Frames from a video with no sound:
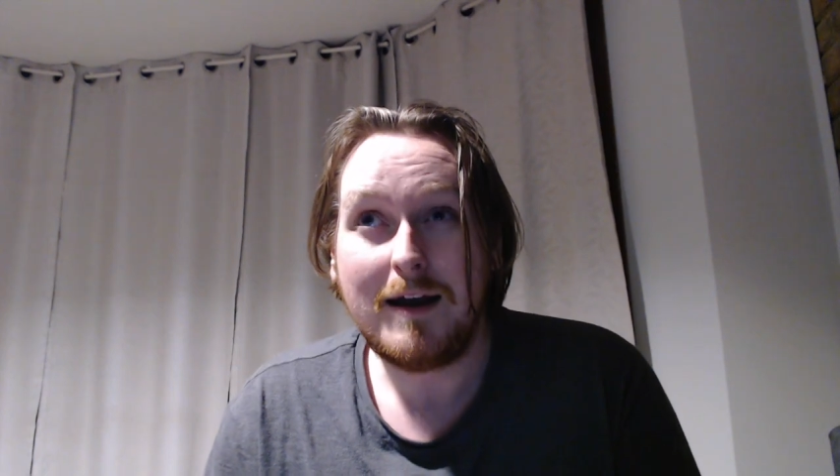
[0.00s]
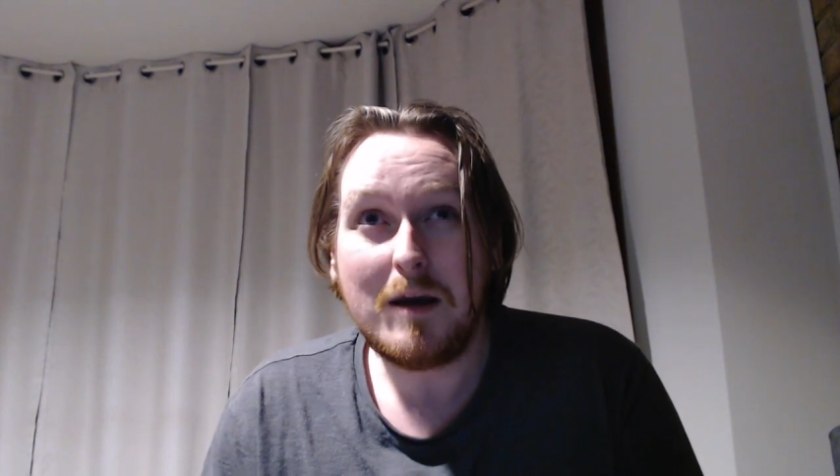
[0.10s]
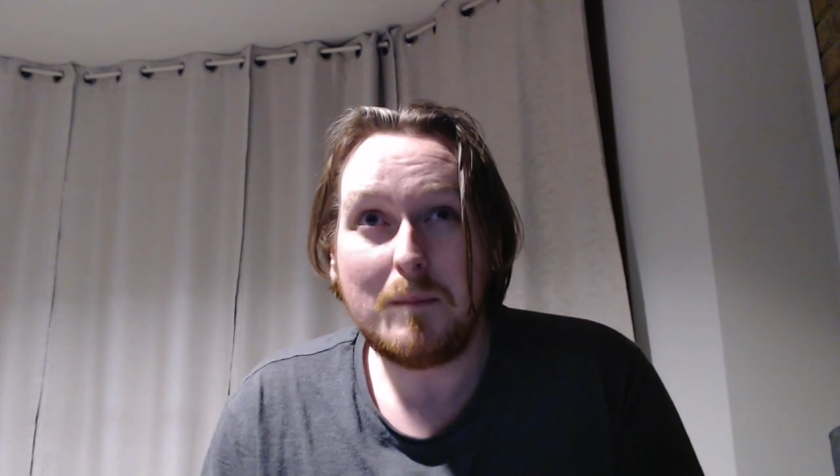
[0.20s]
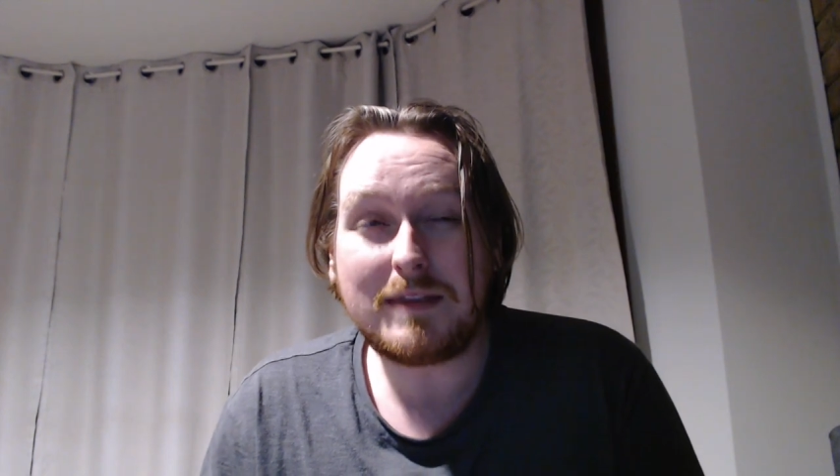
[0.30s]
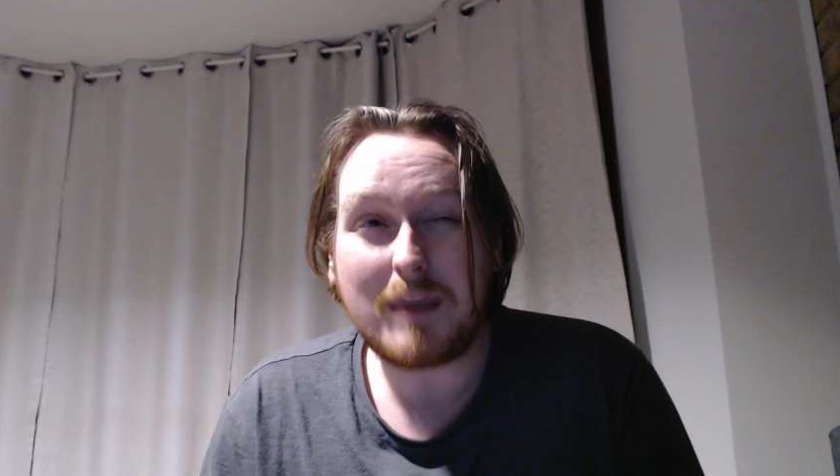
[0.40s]

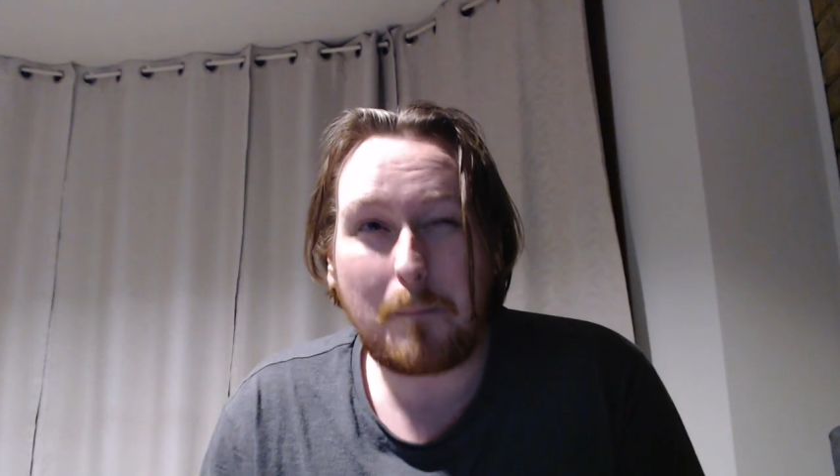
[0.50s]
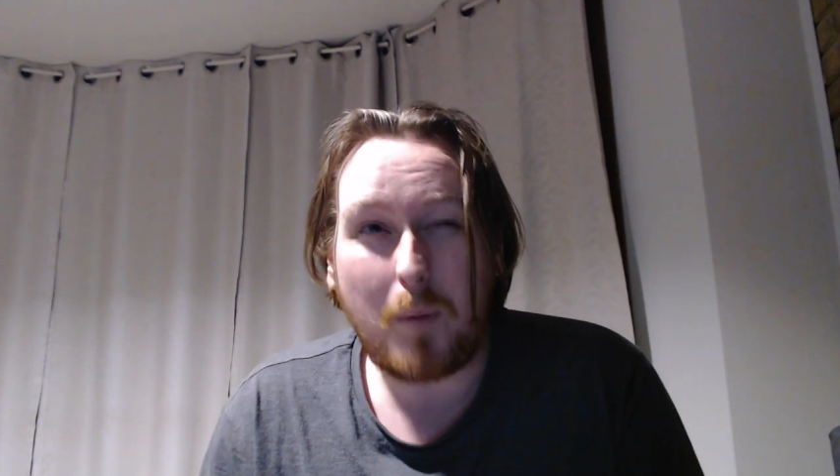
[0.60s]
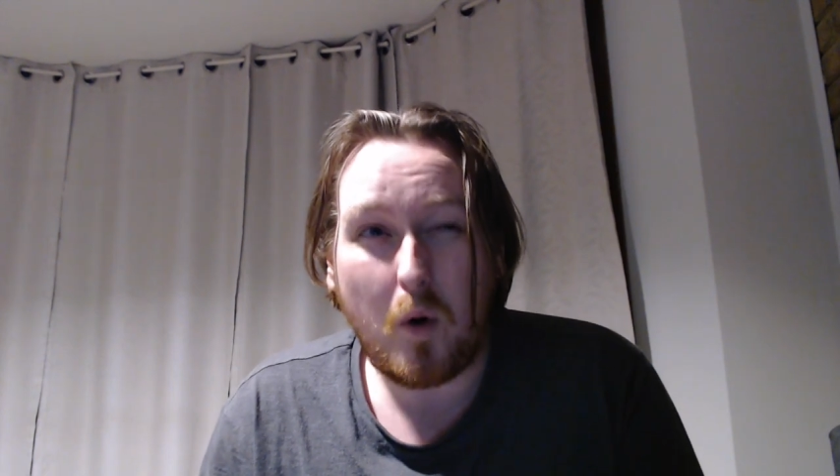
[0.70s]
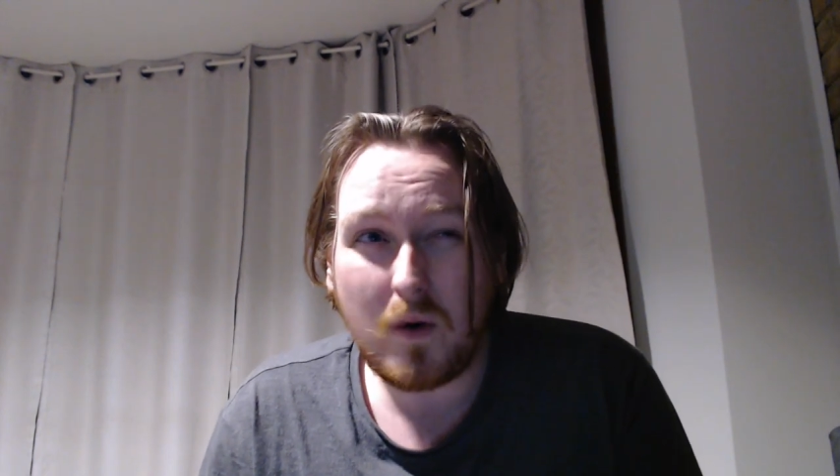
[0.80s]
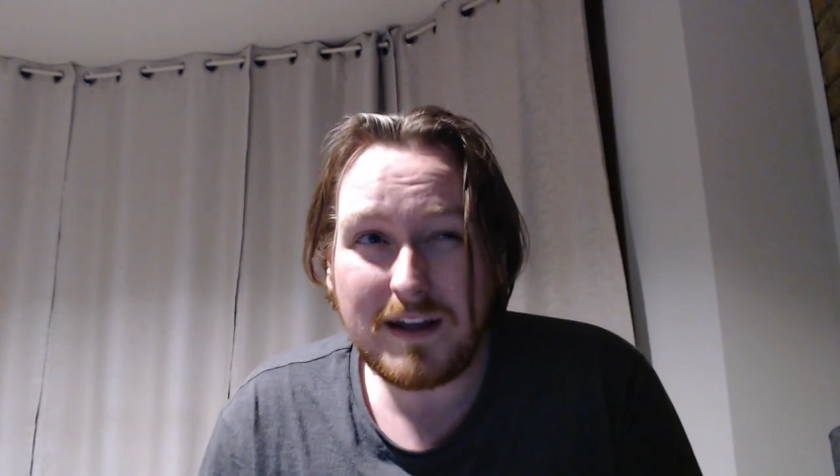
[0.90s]
But the
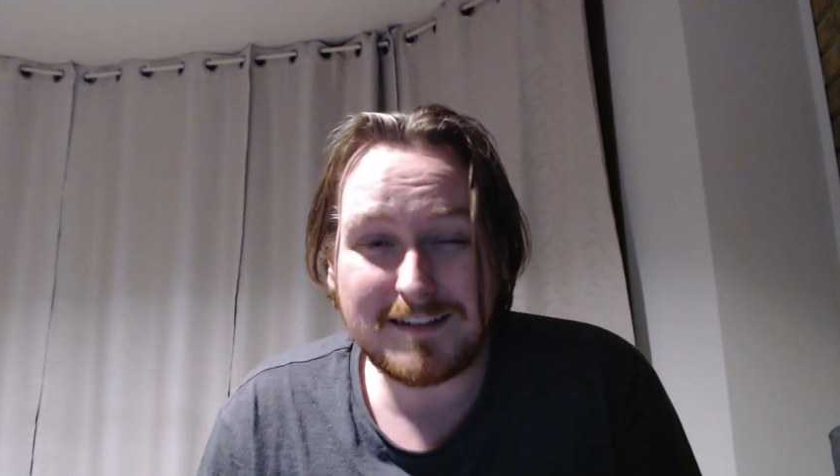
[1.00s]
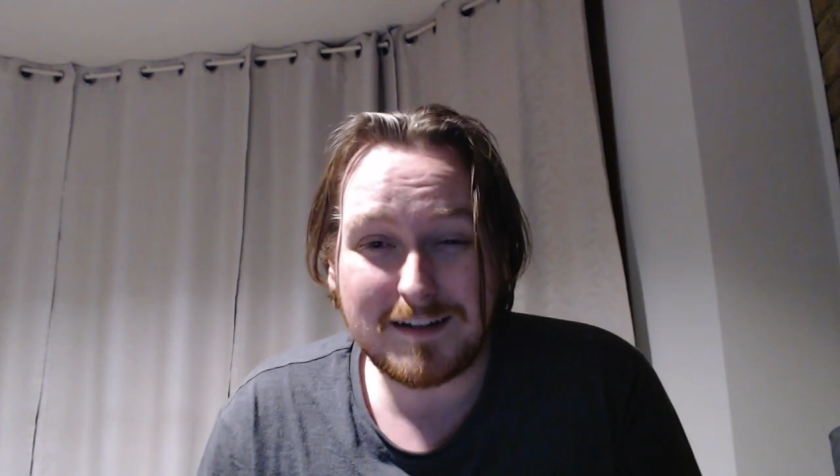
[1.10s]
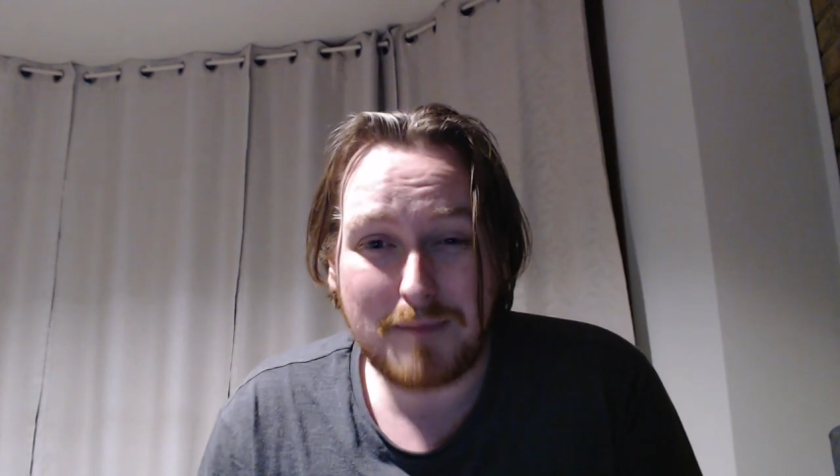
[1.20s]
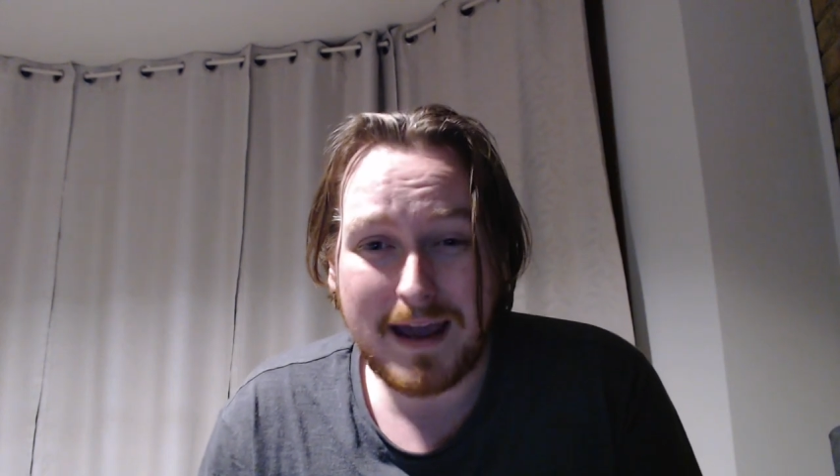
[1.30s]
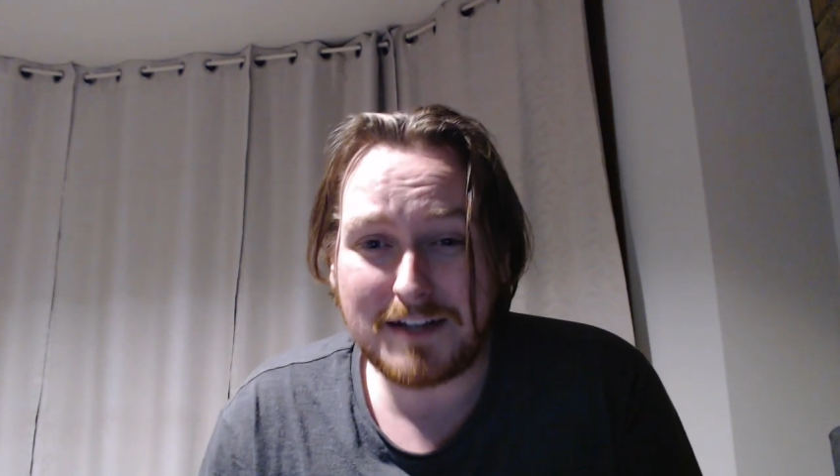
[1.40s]

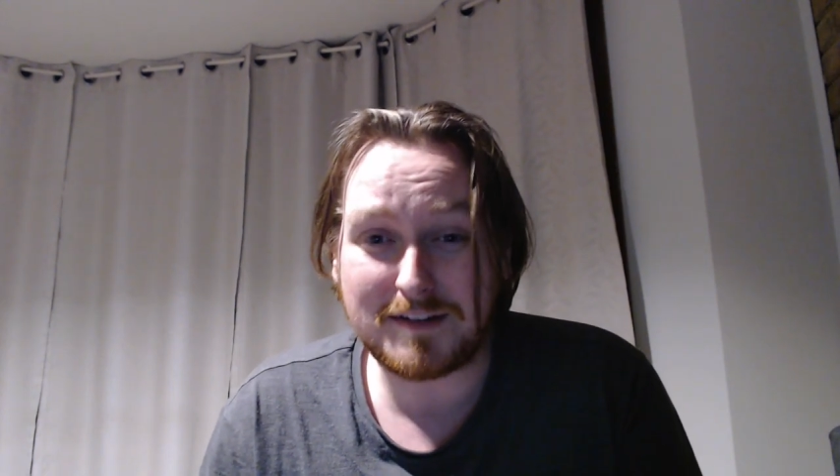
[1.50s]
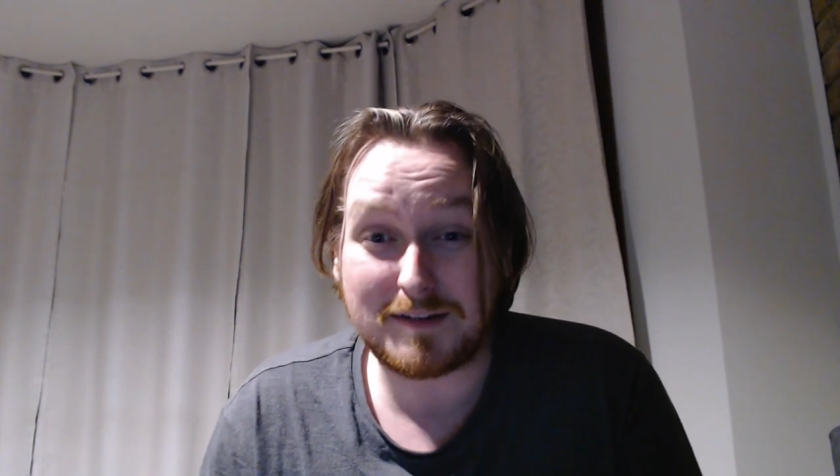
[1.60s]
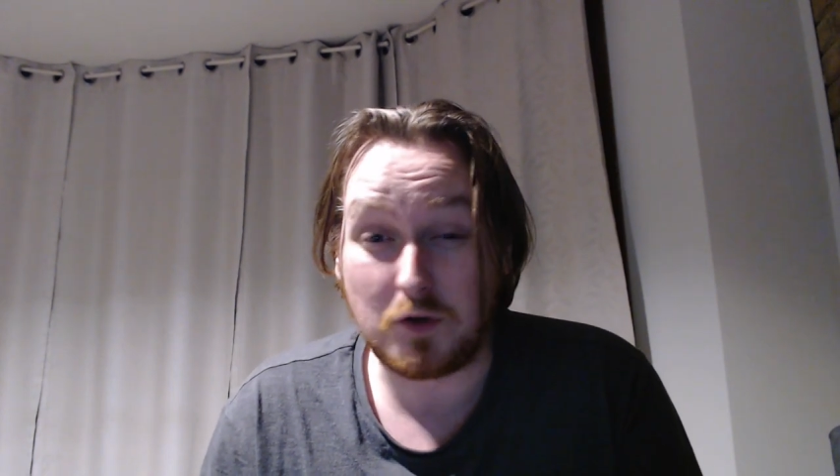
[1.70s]
poison may just